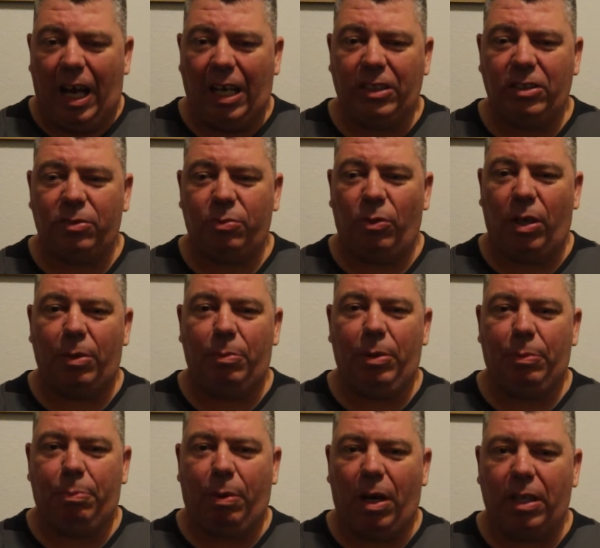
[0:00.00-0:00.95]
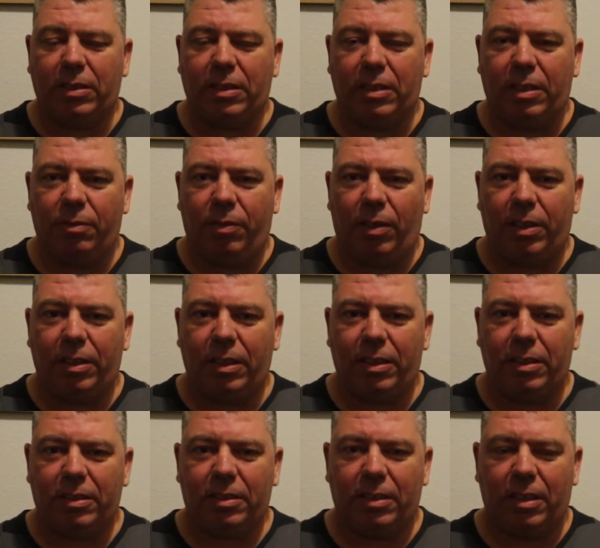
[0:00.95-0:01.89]
just want to be positive on
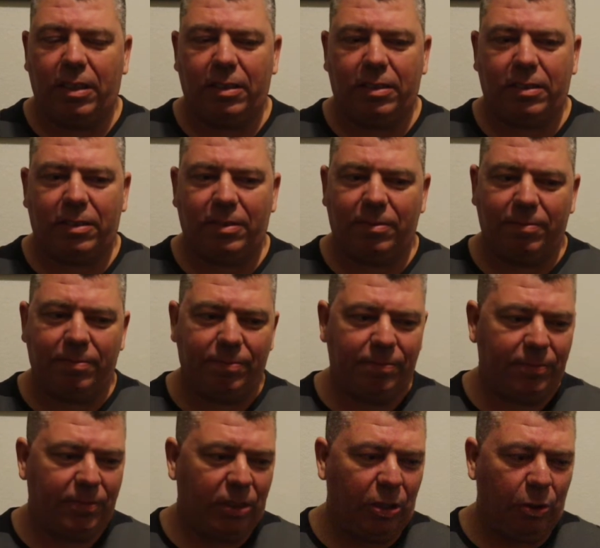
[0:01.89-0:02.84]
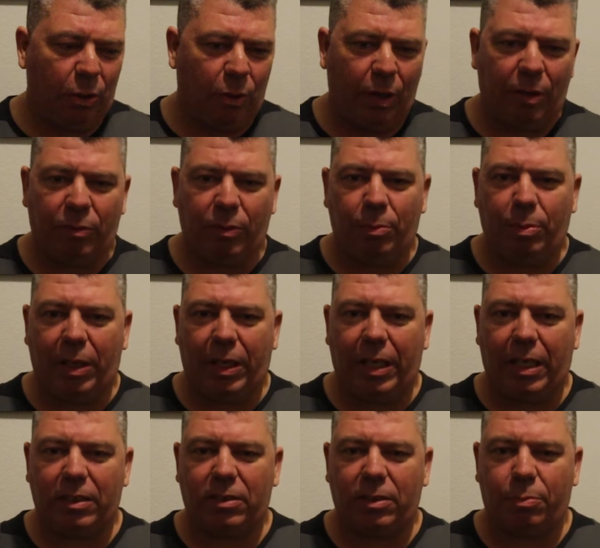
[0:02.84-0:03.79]
this because, you know, everybody
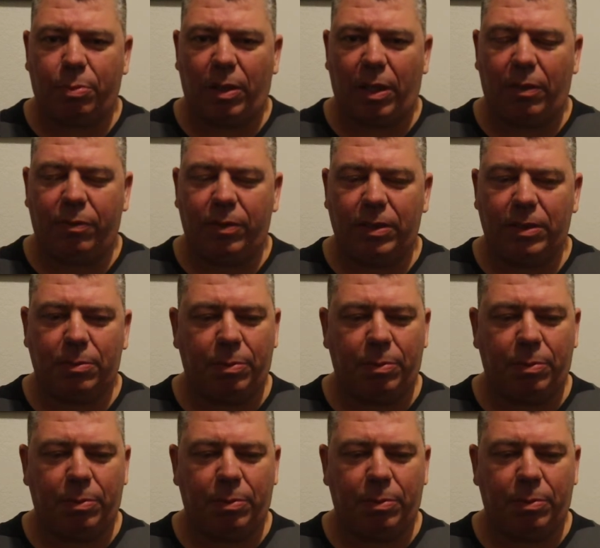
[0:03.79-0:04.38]
has their preference.